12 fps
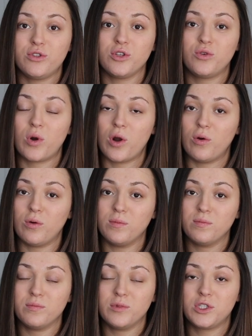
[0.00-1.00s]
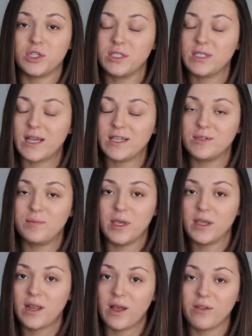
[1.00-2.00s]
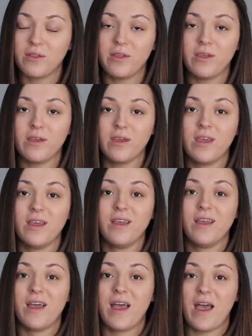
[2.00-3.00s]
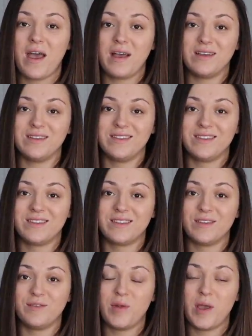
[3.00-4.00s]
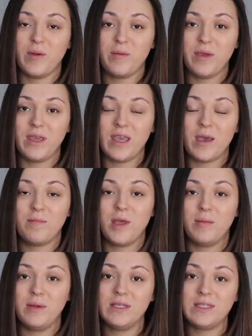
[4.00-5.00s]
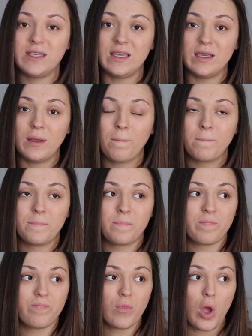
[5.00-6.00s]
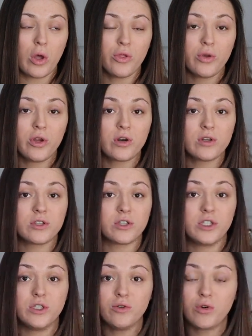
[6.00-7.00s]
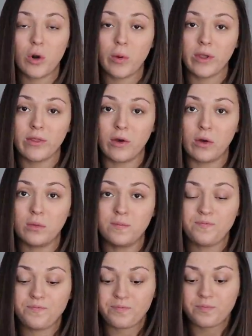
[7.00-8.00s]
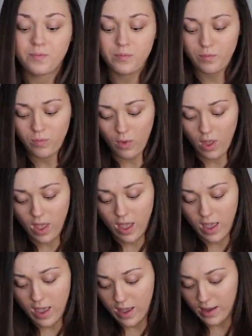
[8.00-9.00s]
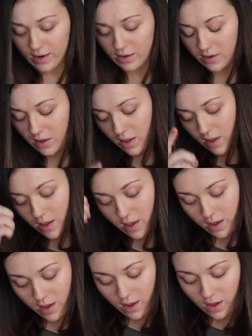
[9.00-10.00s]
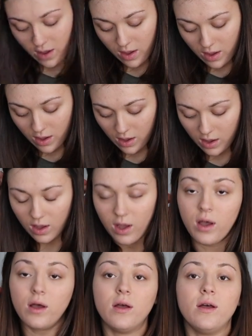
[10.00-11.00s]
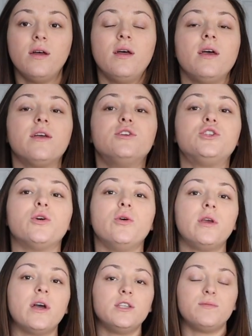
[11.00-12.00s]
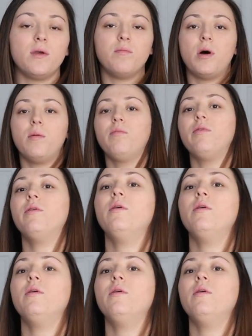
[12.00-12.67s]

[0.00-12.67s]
to grow just as big and healthy as baby B and baby C. All three girls are still growing though. And uh, I can show you guys my bump.